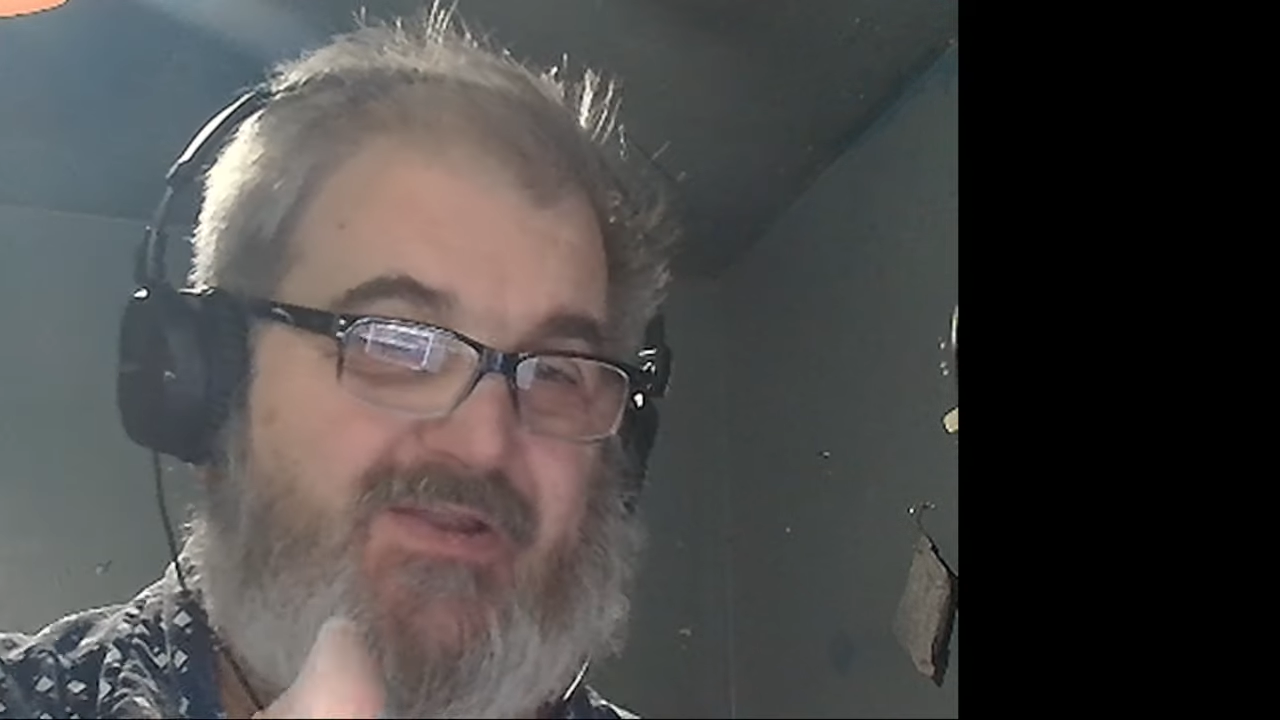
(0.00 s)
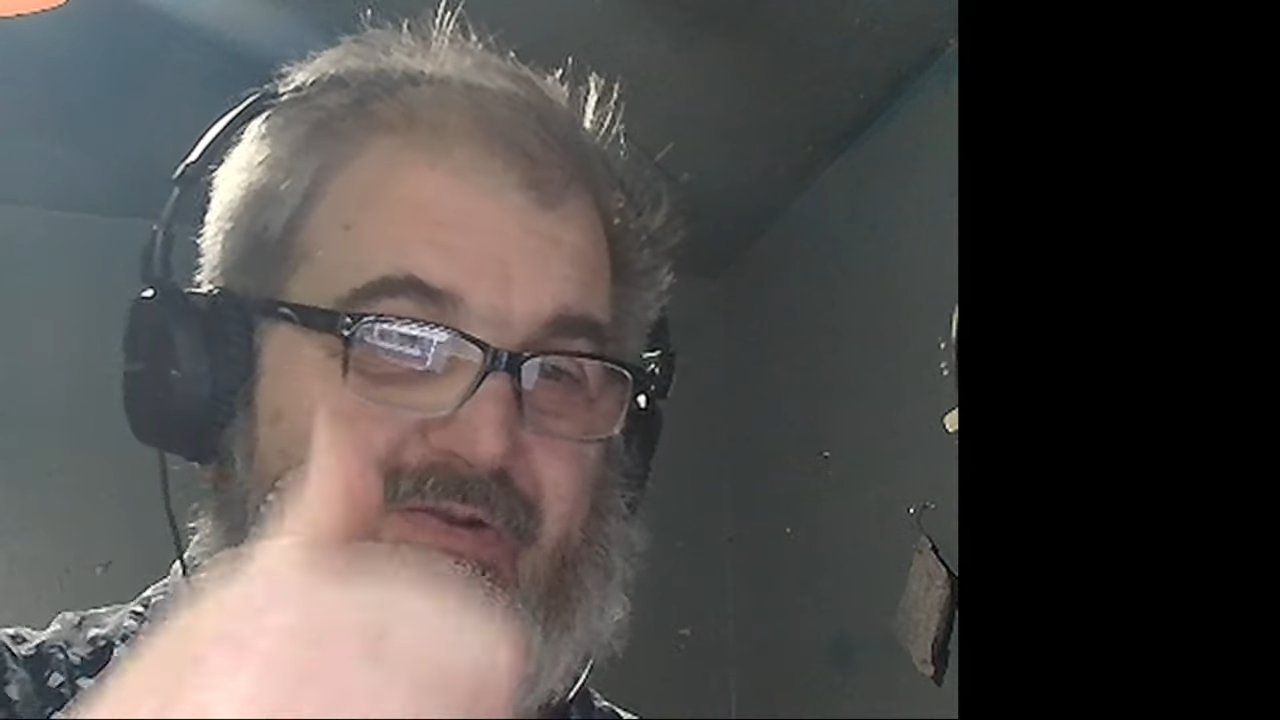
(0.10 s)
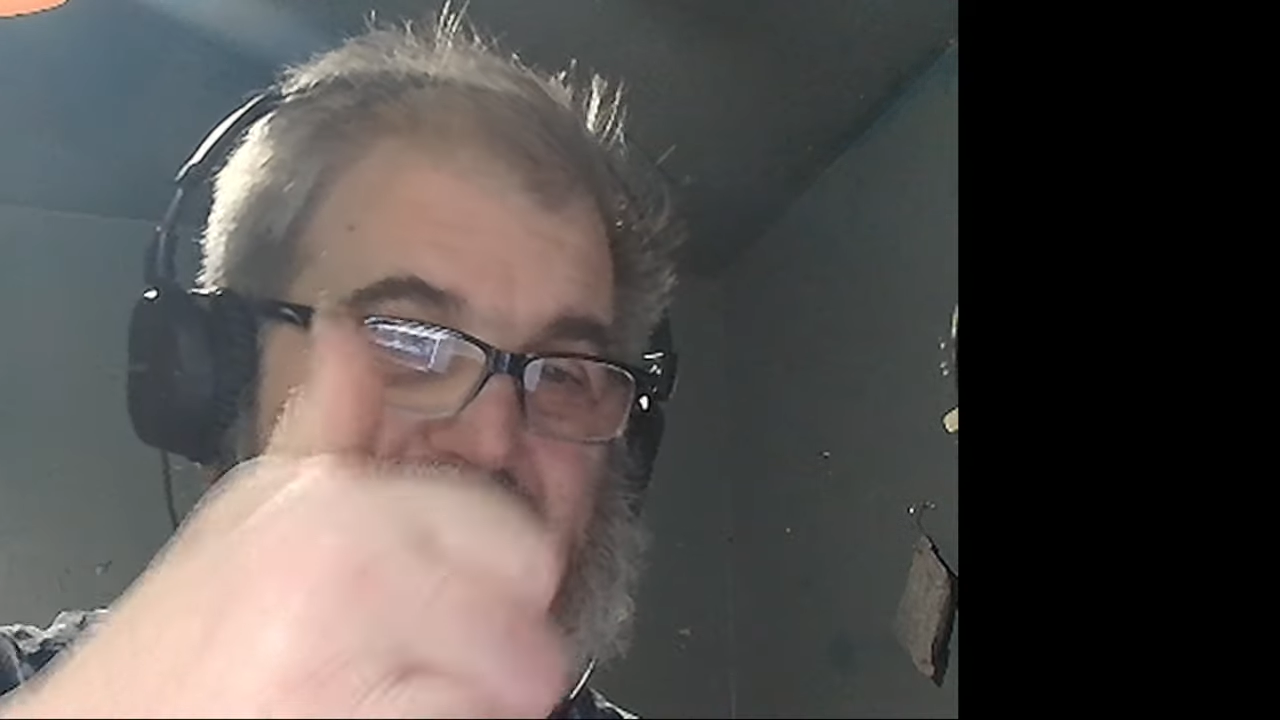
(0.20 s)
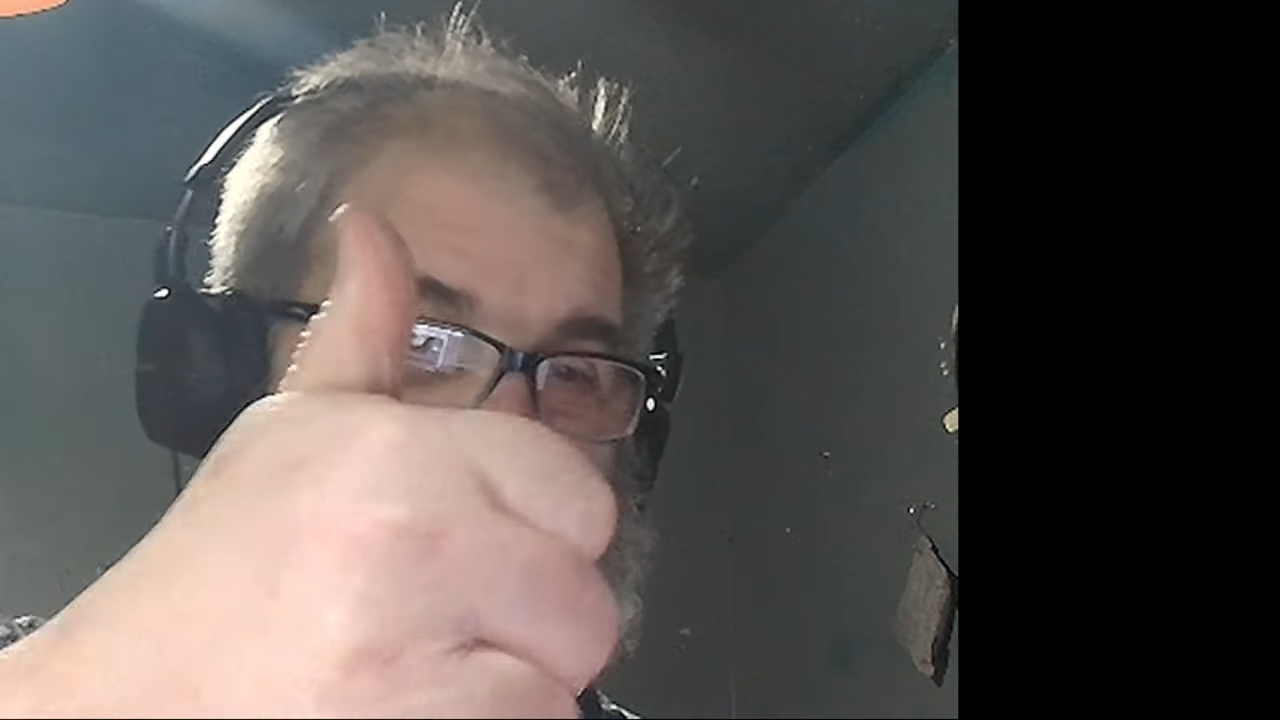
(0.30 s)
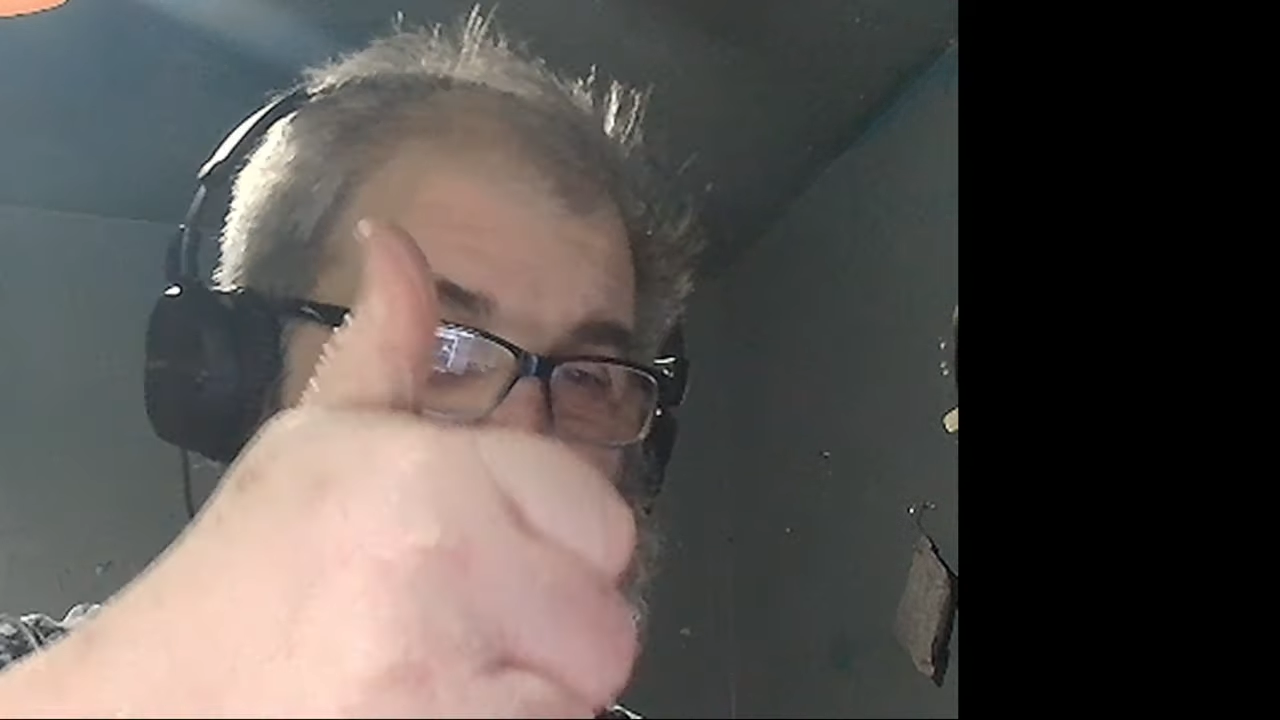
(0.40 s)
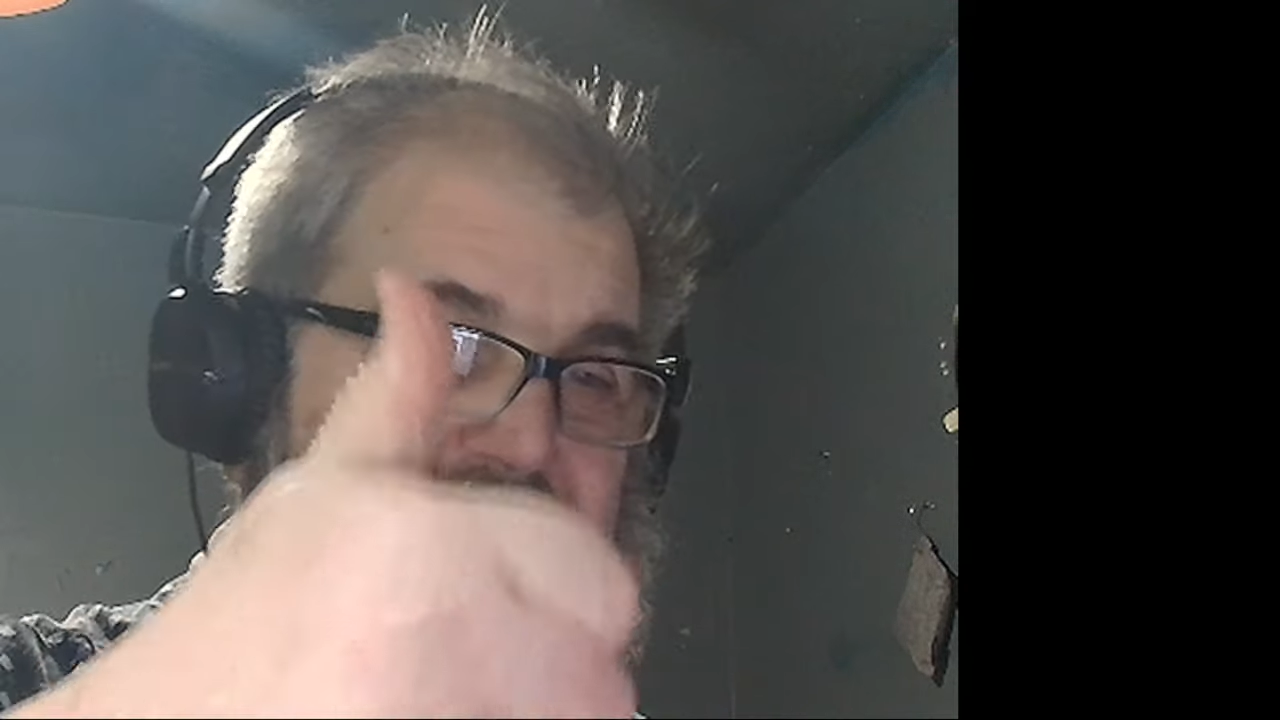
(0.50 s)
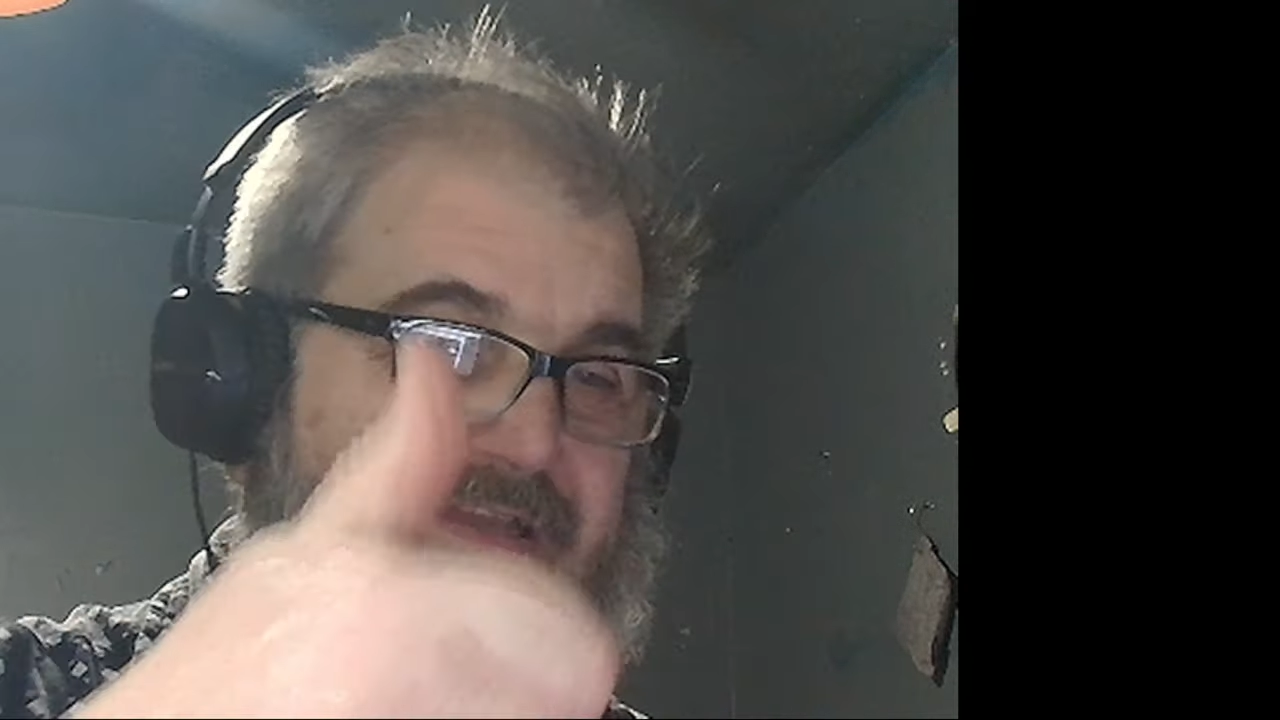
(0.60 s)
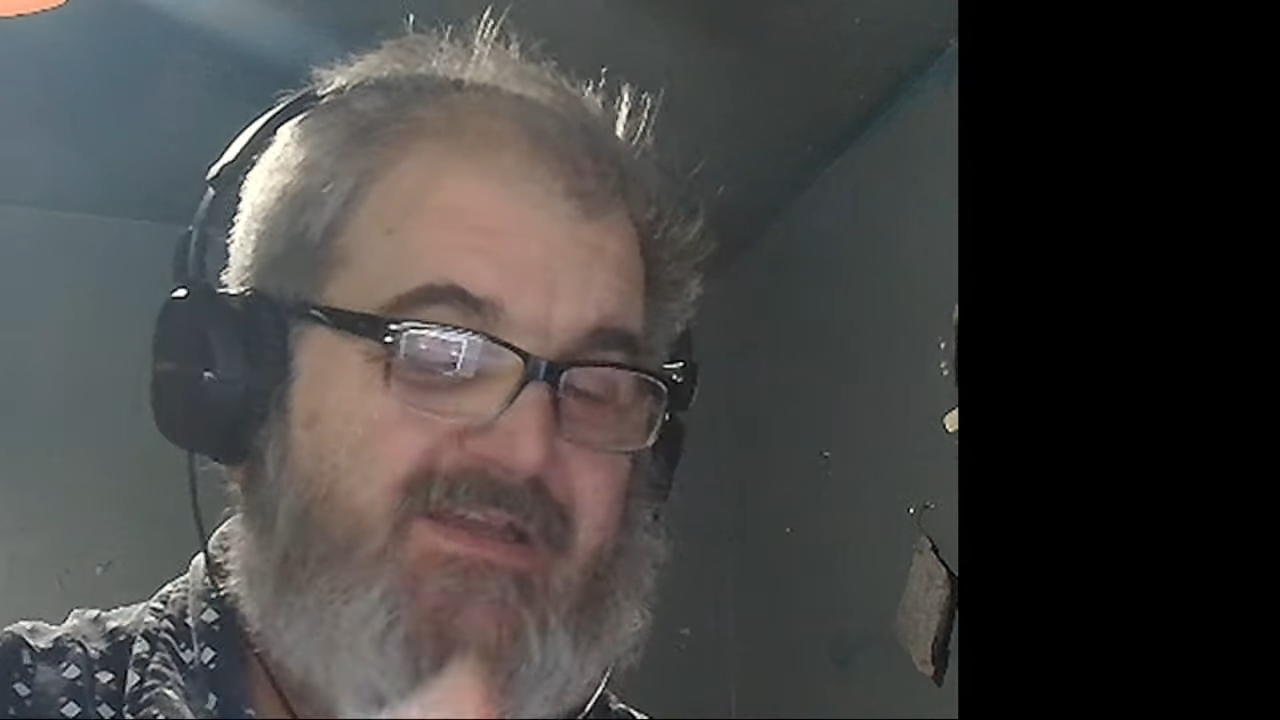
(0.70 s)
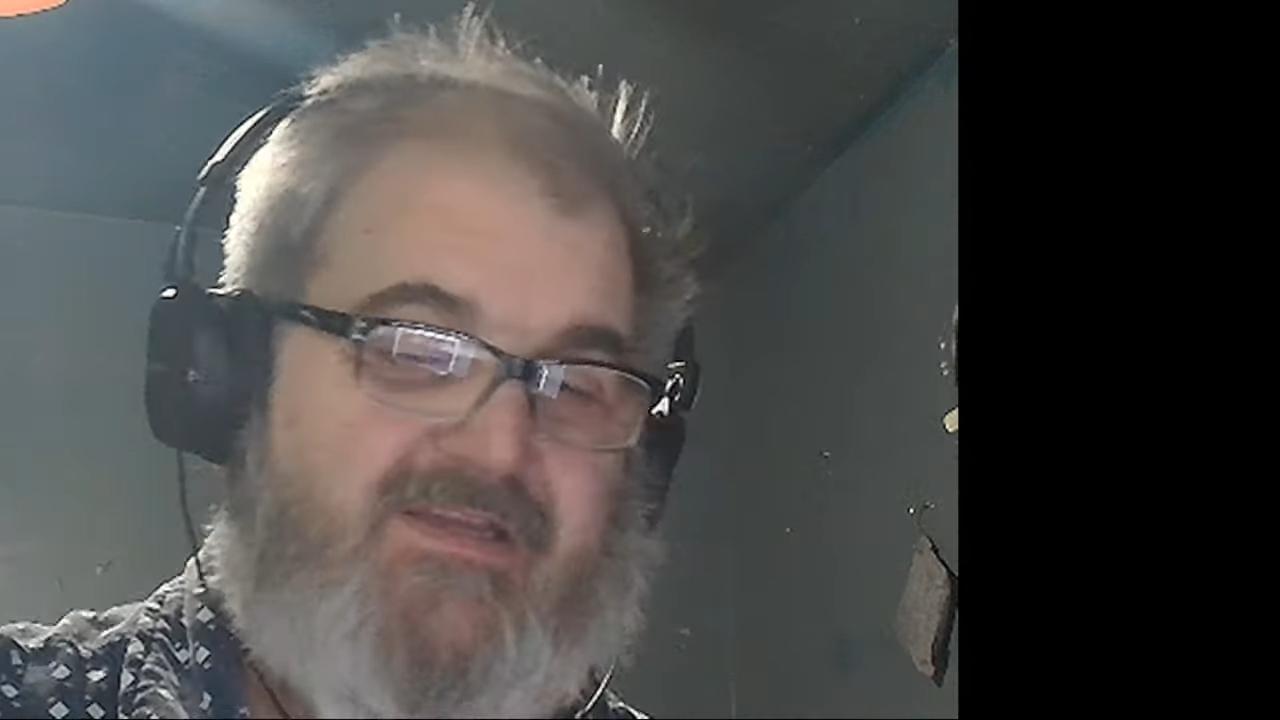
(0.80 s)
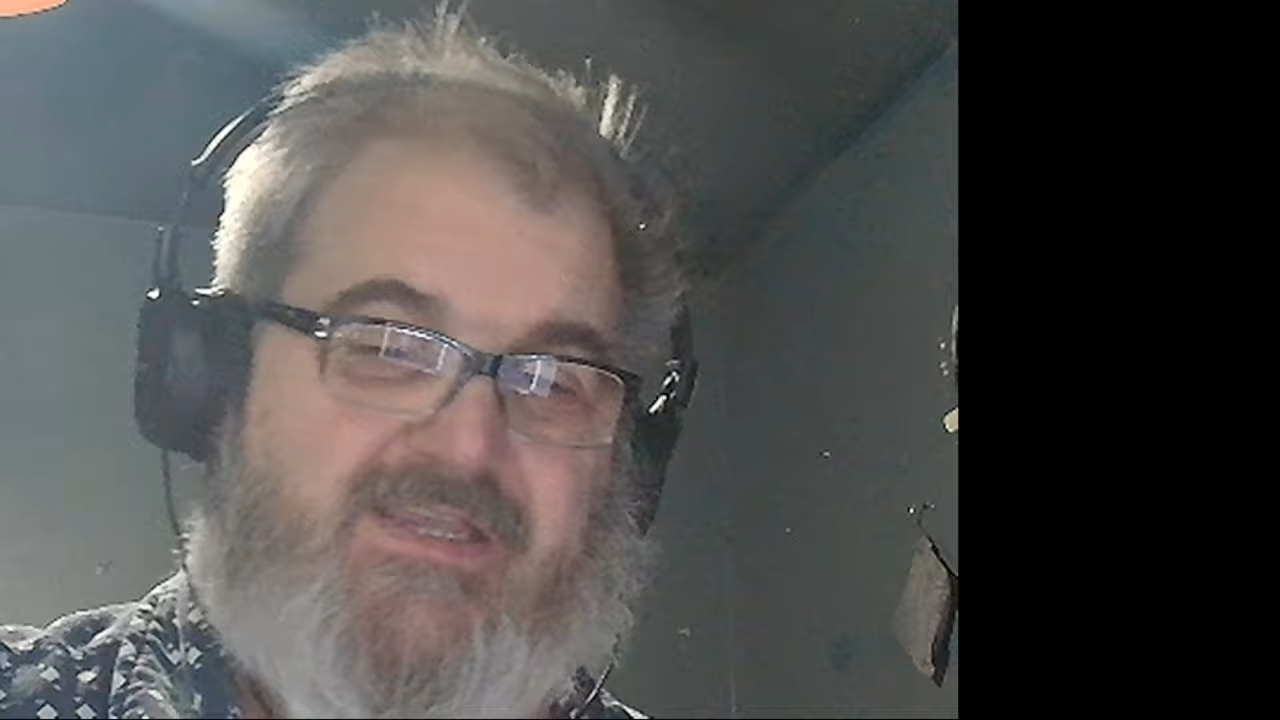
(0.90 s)
Okay,
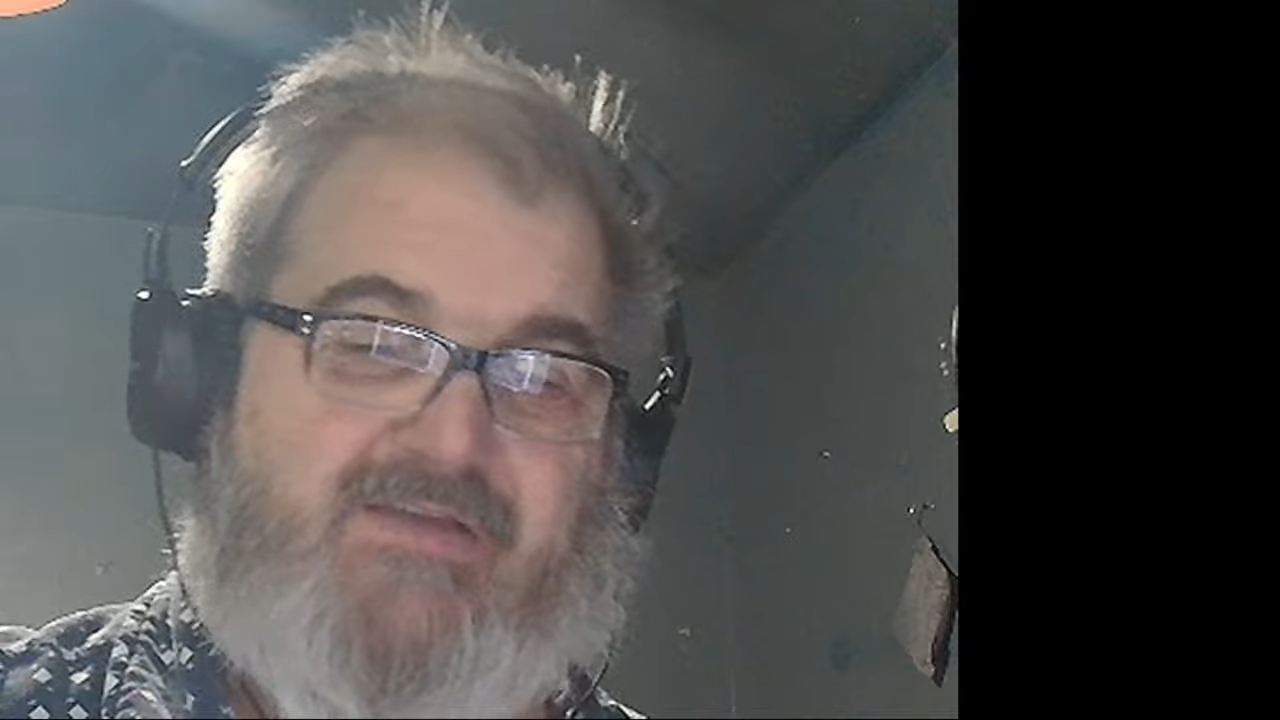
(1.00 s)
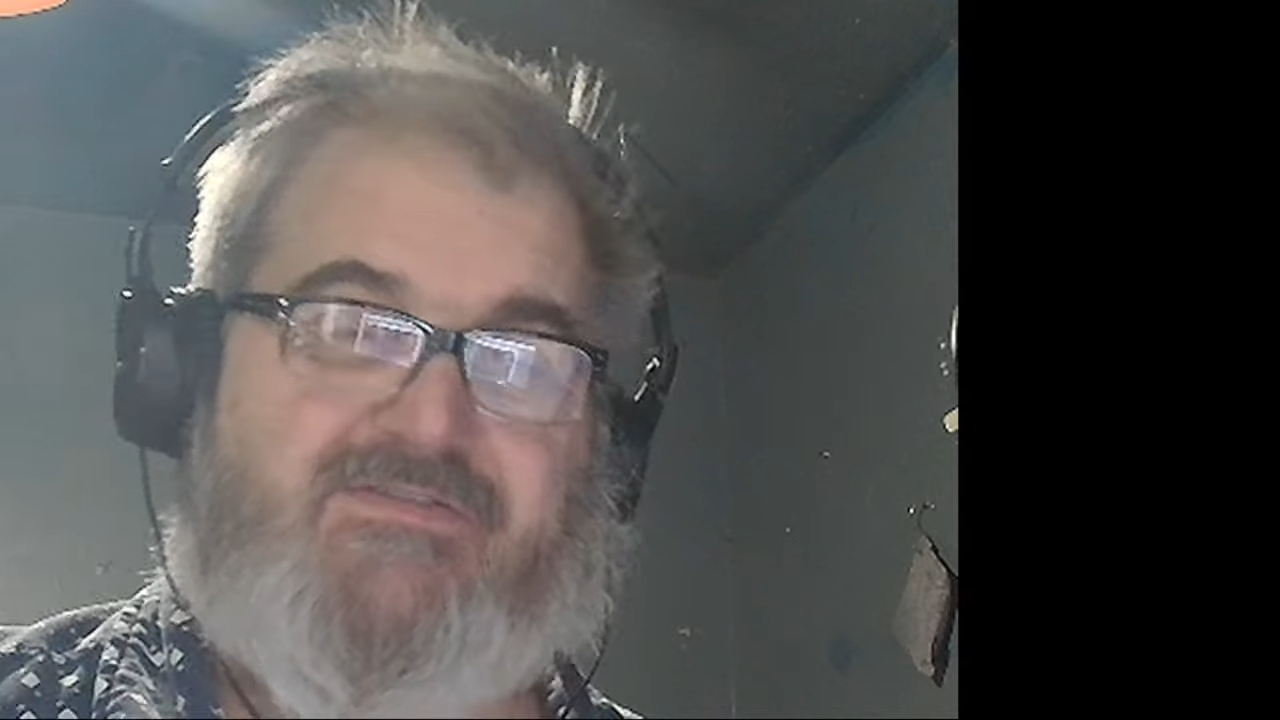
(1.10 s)
give